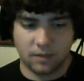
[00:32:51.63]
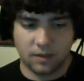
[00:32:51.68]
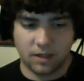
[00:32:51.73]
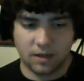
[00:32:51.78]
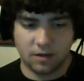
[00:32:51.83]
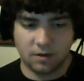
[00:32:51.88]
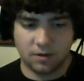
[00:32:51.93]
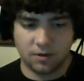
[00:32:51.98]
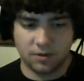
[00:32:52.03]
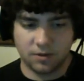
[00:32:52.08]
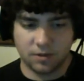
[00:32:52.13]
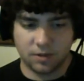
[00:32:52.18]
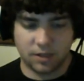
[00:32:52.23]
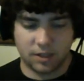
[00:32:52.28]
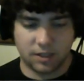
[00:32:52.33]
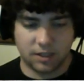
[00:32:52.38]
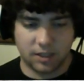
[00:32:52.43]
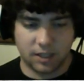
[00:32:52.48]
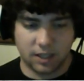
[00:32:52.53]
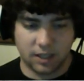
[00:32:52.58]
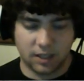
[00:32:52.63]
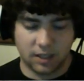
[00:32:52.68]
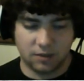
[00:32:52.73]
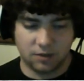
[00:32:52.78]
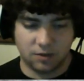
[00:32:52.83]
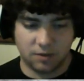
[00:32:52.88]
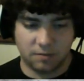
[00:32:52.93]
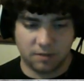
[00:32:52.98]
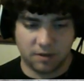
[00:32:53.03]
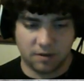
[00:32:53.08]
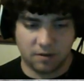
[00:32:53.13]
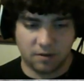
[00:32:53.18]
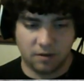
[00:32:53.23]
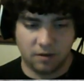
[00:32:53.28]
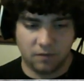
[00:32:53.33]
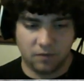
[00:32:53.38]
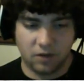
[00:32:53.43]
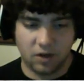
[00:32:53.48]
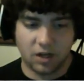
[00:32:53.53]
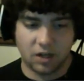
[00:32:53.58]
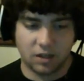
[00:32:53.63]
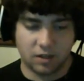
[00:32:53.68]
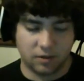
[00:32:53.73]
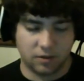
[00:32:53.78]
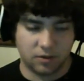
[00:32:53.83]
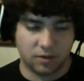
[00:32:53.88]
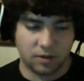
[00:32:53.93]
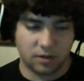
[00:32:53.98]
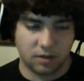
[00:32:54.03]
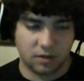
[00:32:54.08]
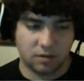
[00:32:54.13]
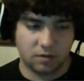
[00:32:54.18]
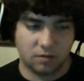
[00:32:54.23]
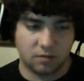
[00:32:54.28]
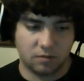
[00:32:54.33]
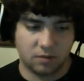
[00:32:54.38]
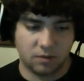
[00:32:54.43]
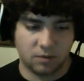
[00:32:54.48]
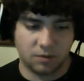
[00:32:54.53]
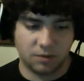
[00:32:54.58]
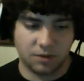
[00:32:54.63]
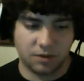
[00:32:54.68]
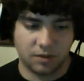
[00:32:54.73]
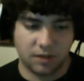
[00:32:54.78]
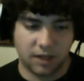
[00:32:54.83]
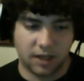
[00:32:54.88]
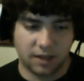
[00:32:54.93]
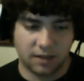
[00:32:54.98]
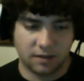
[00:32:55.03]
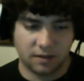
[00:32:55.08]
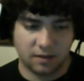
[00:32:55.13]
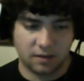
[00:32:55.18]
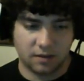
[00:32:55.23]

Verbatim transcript: How close are they to taking trade power? Very close, so we'll, we'll do that.